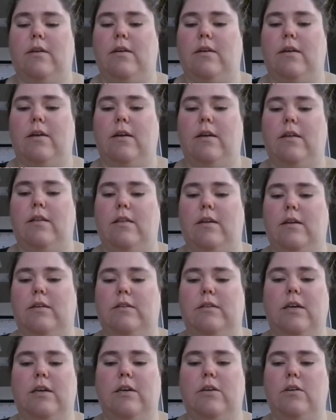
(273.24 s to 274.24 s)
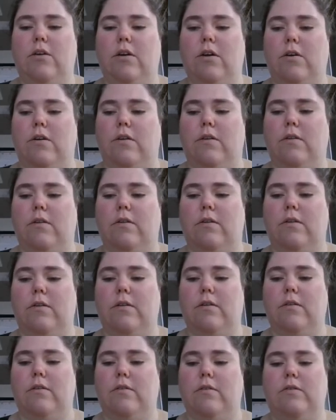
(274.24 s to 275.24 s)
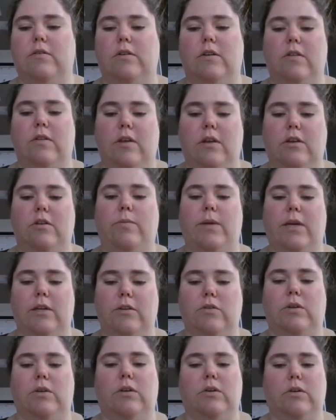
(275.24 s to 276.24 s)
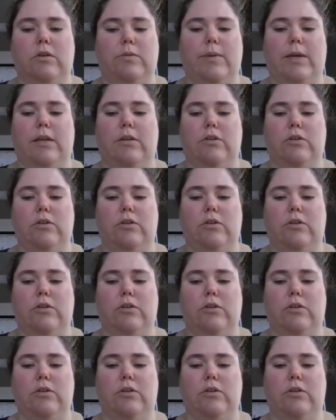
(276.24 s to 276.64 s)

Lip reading: And that's how you go. So then you'd be able to do your expansion.